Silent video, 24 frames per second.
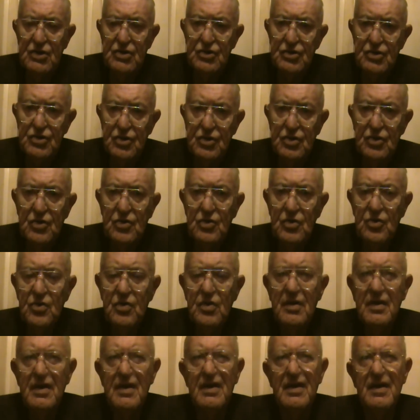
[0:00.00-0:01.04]
two
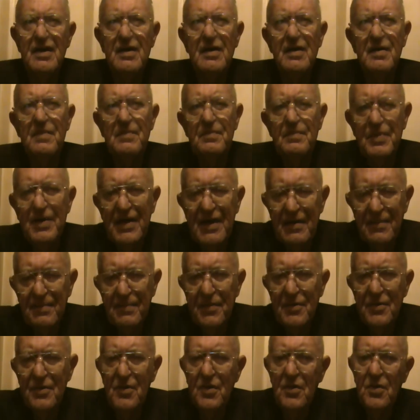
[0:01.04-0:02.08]

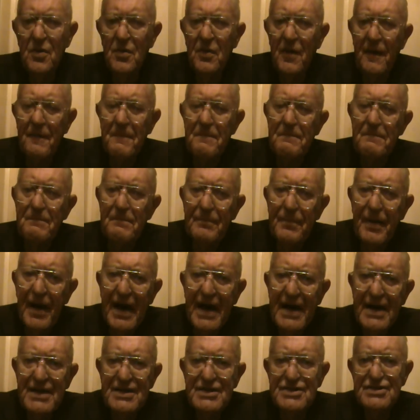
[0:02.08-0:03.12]
people who are
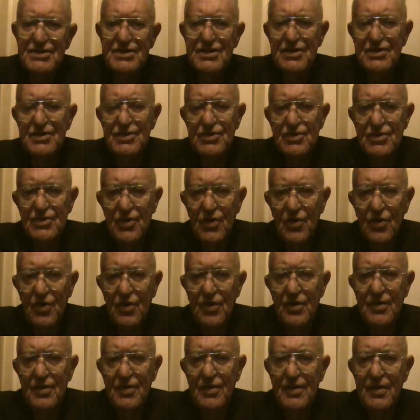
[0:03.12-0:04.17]
biased
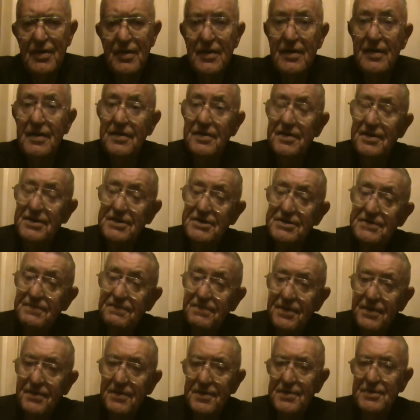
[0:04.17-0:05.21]
toward the
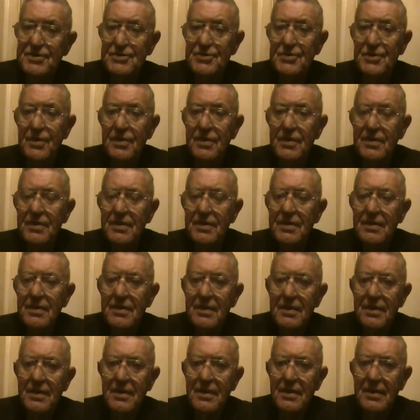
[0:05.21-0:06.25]
spiritual
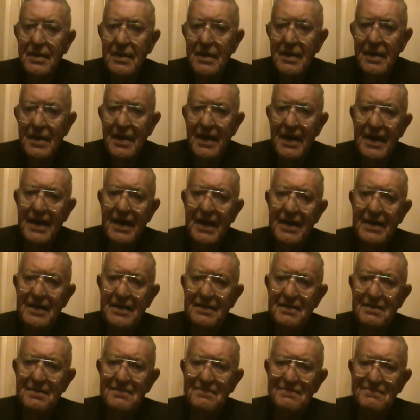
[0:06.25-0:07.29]

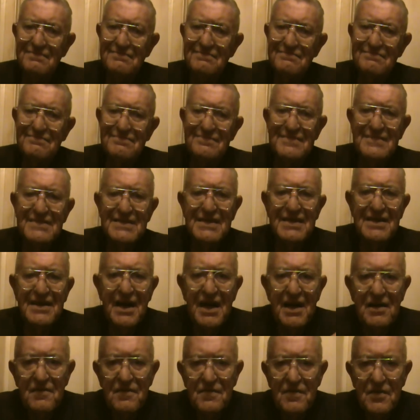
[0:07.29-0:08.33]
and
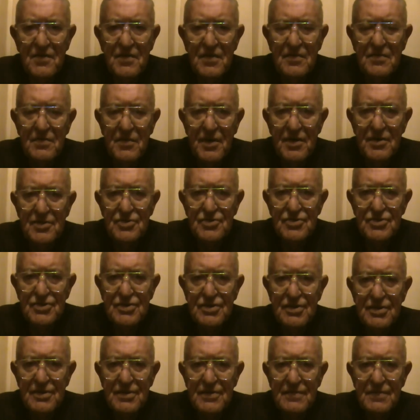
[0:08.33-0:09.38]
not very much
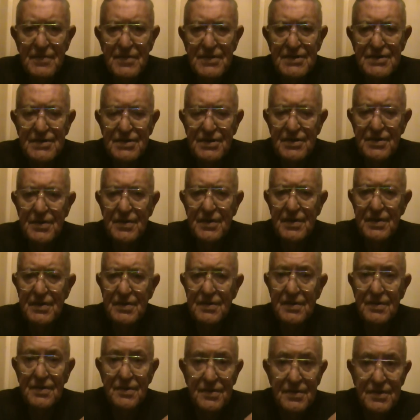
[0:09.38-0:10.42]
to the
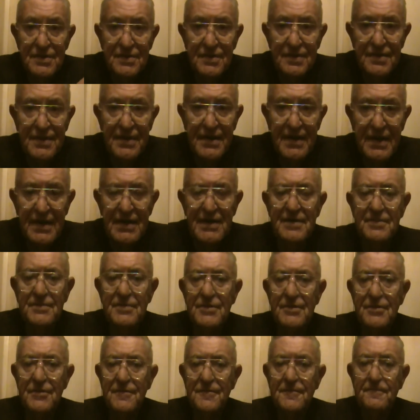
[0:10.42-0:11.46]
material or to the
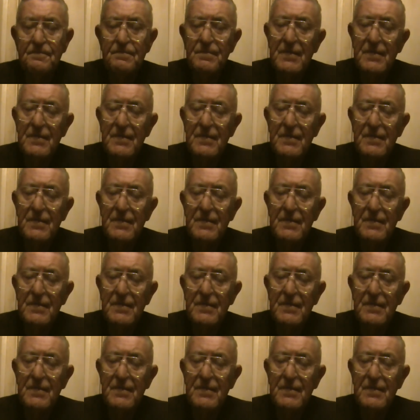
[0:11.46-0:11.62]
animal